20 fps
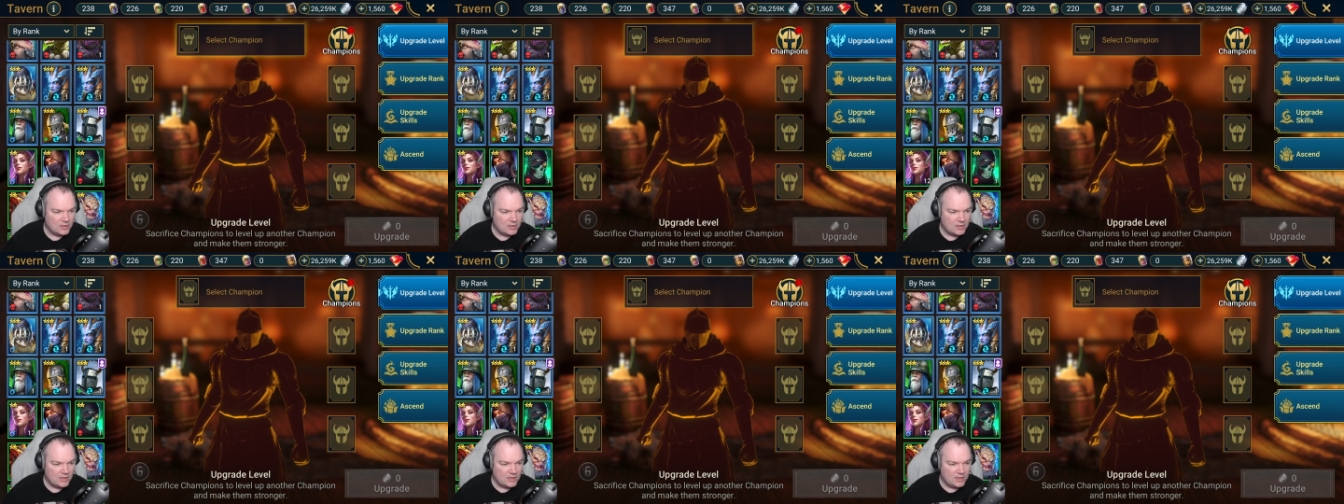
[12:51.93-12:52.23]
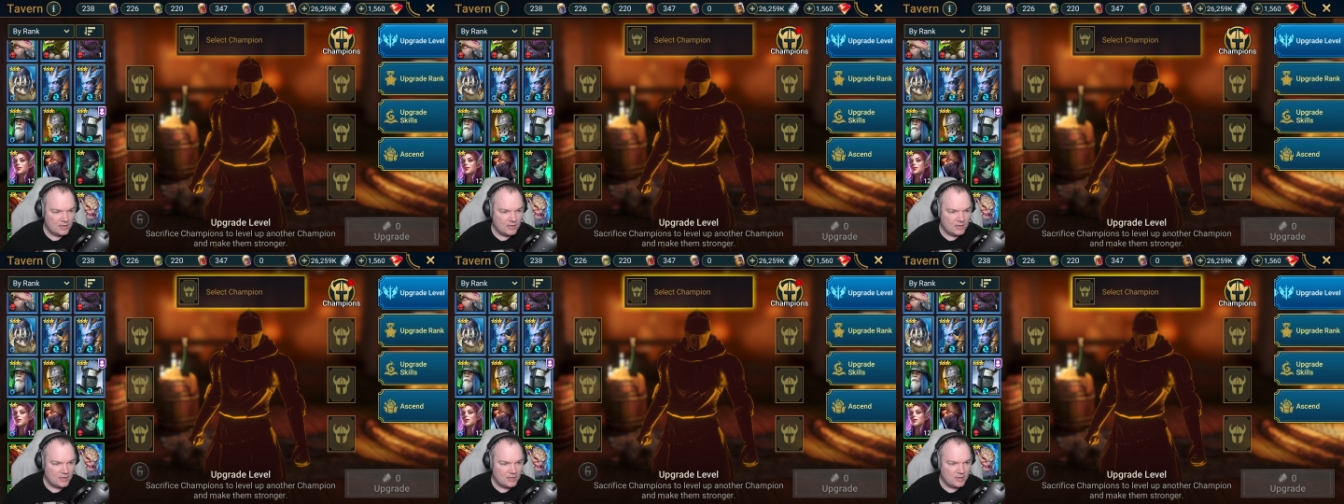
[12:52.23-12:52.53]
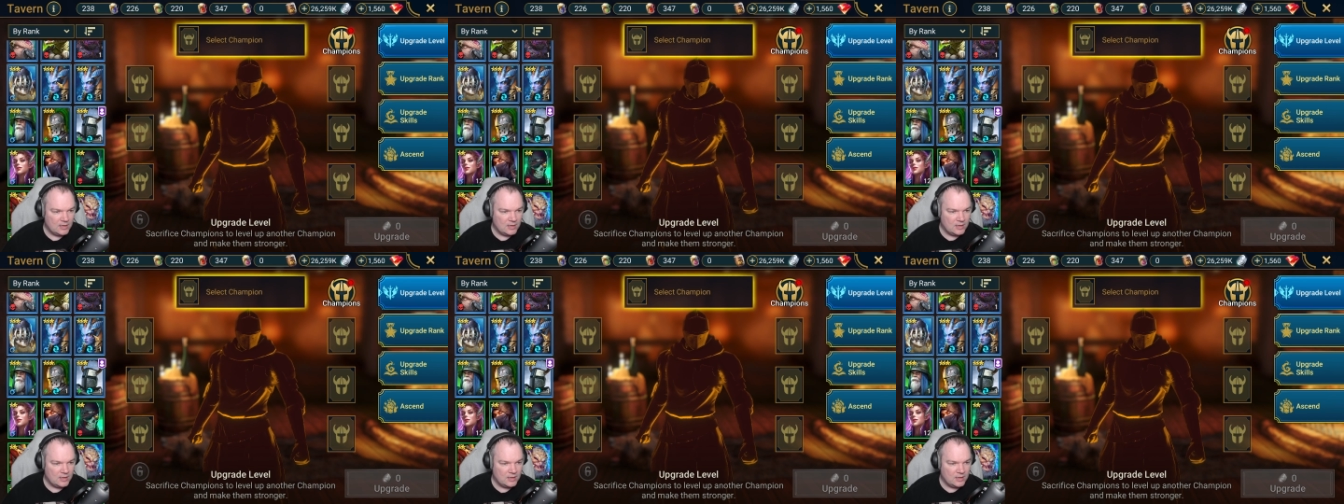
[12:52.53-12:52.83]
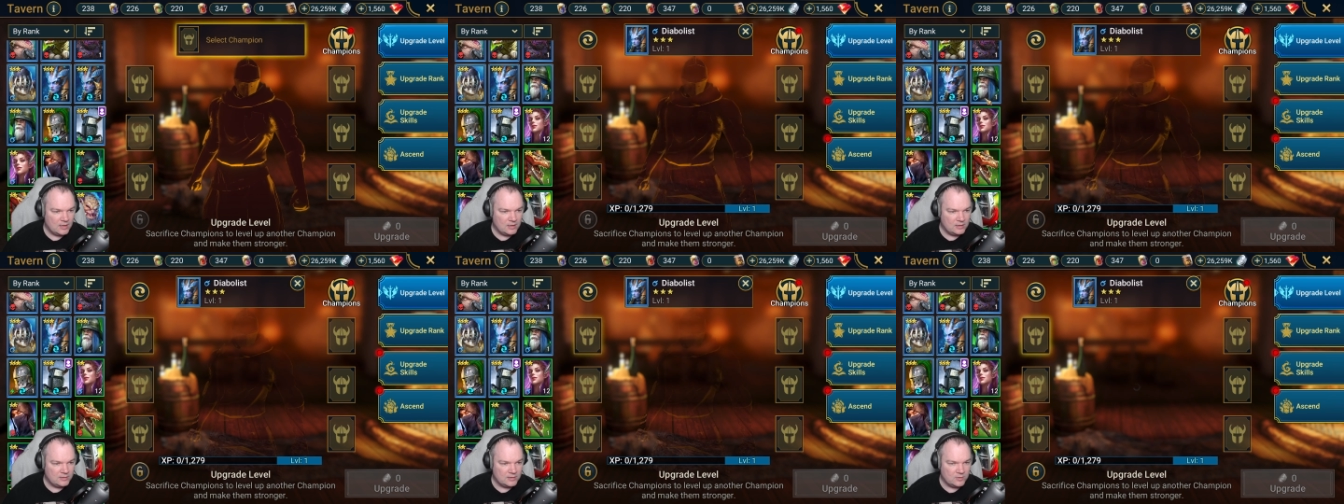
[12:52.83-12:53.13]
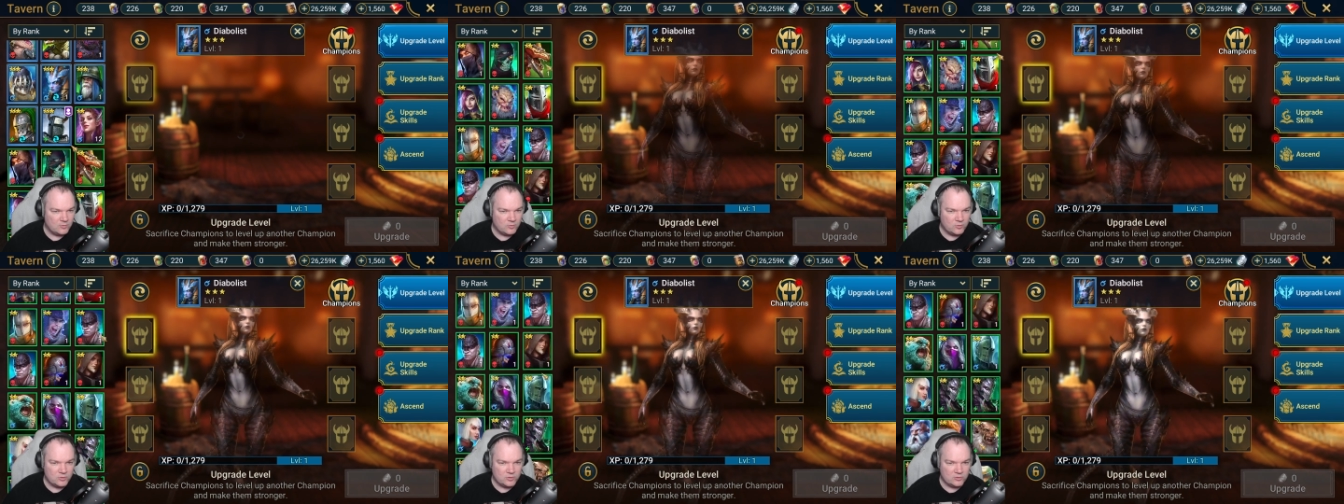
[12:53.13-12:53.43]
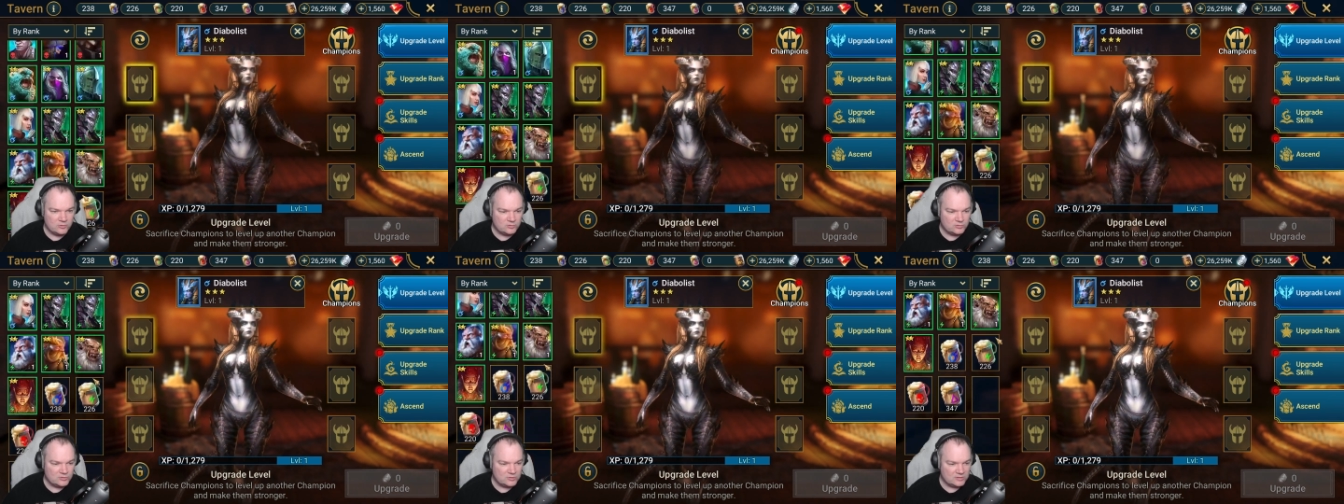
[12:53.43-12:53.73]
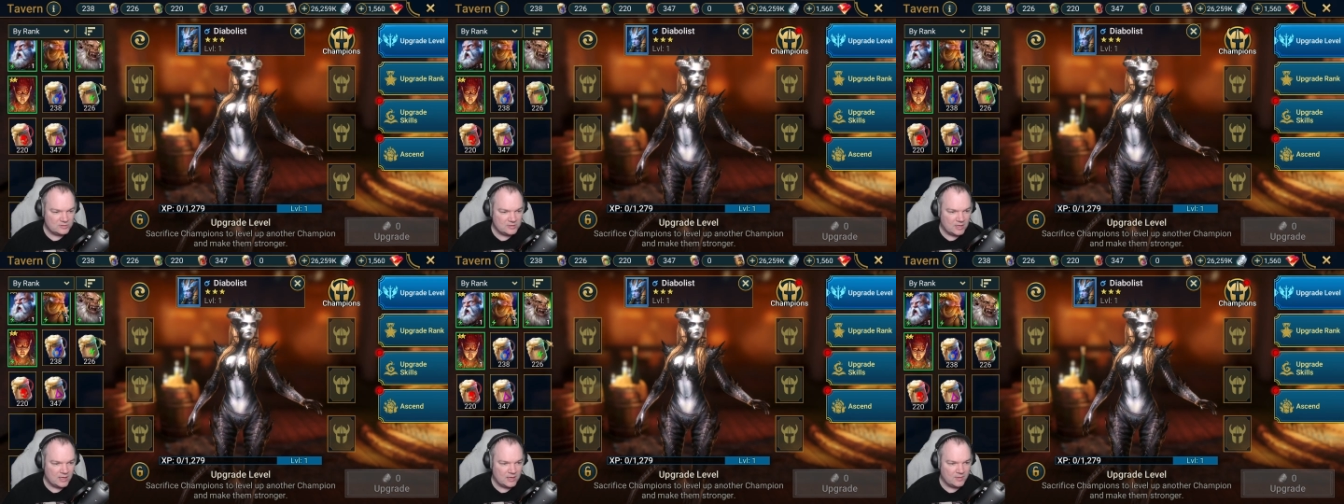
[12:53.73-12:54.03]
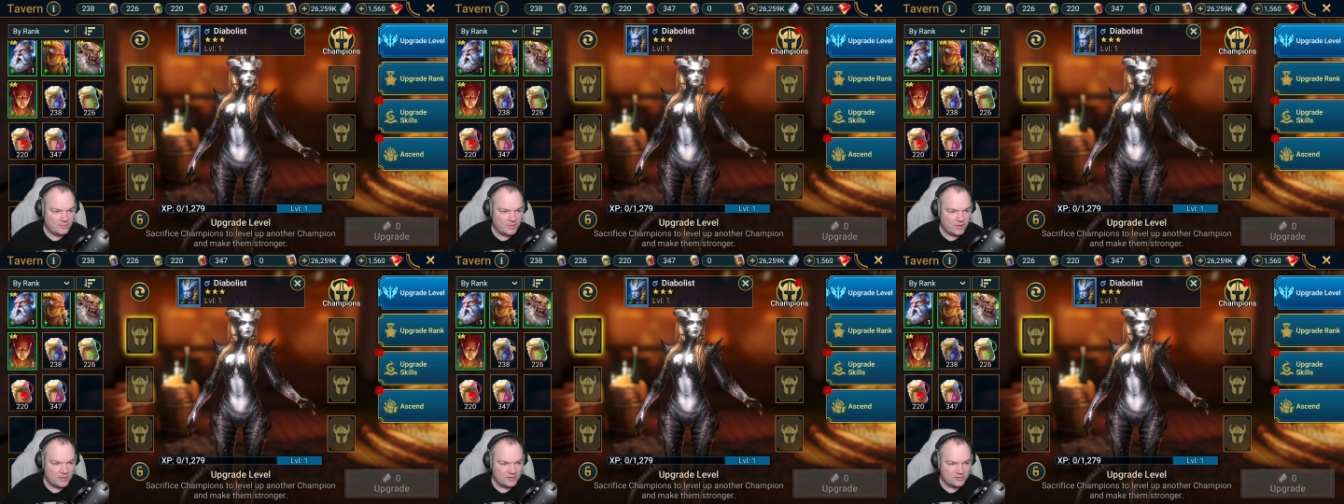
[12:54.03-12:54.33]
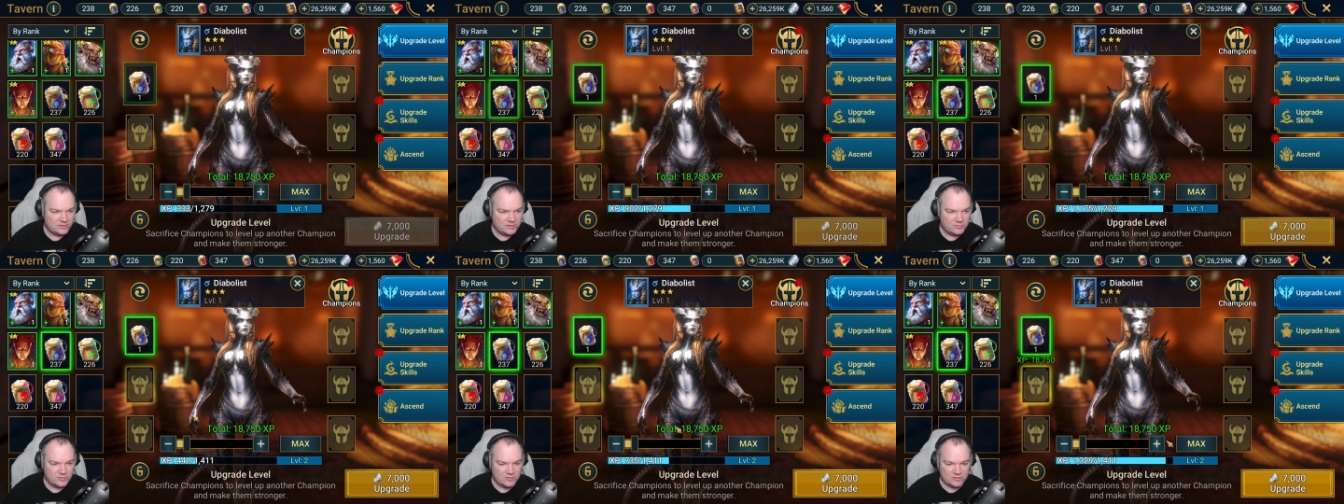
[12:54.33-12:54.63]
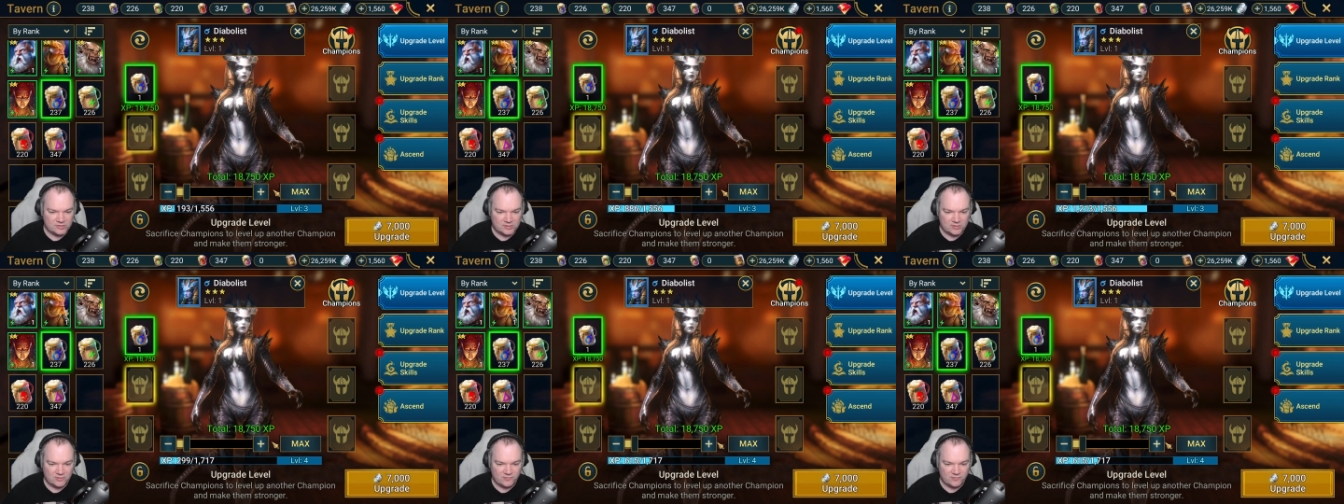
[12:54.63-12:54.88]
And yeah, we'll use a Diabolist because they're